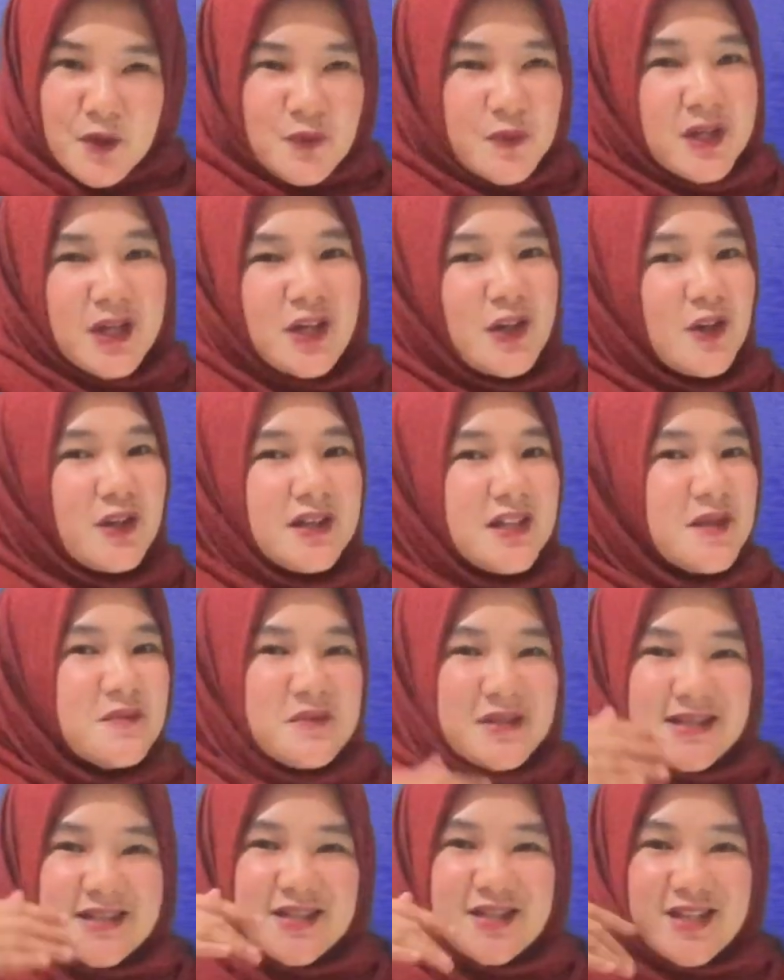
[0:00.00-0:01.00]
We cannot
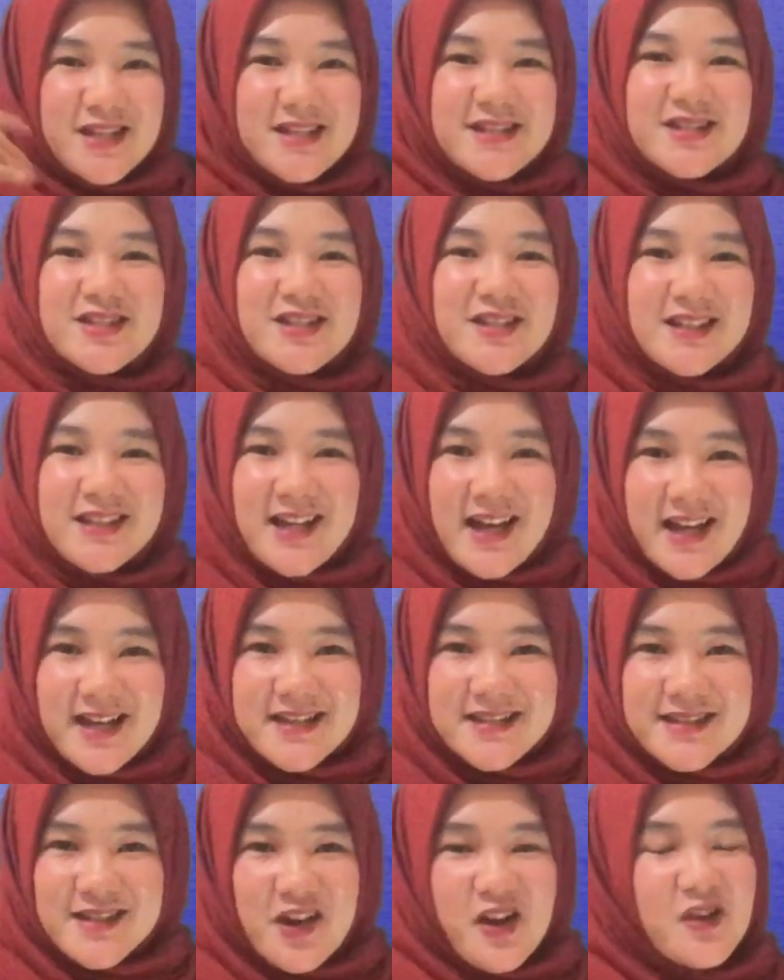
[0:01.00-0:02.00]
imagination,
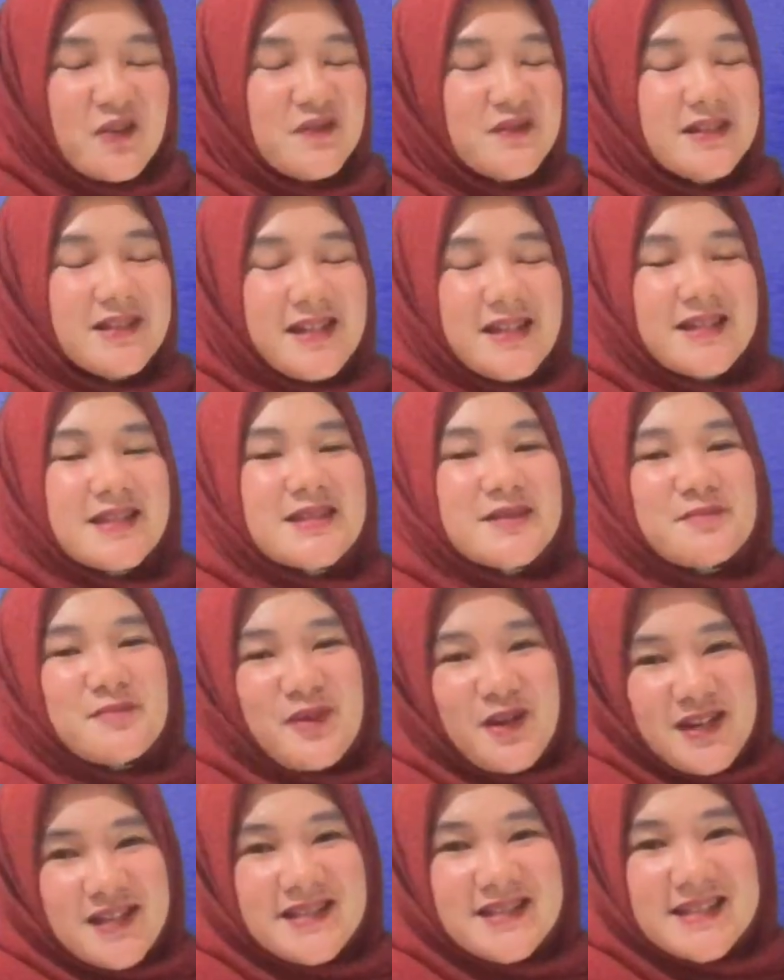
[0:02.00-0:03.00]
guys, of this
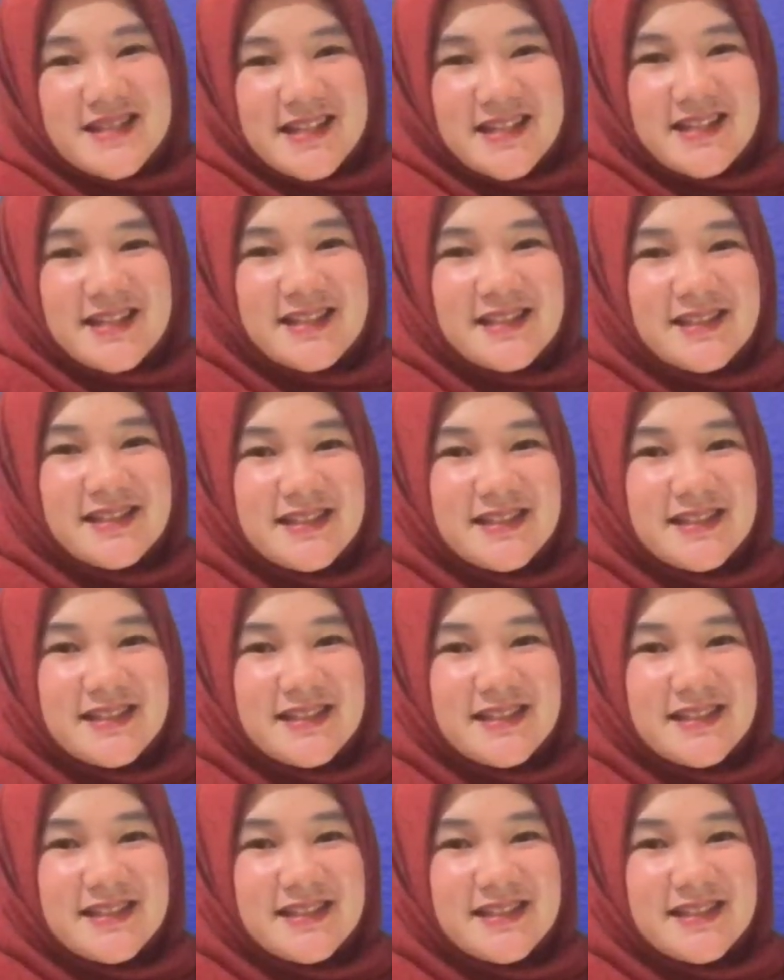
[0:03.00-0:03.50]
policy.